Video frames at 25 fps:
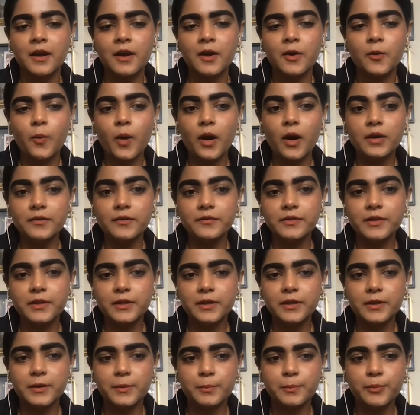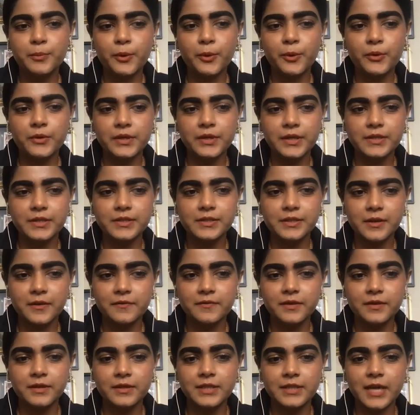one of the protests
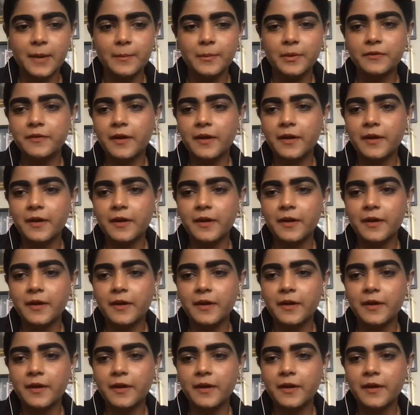of the Tamil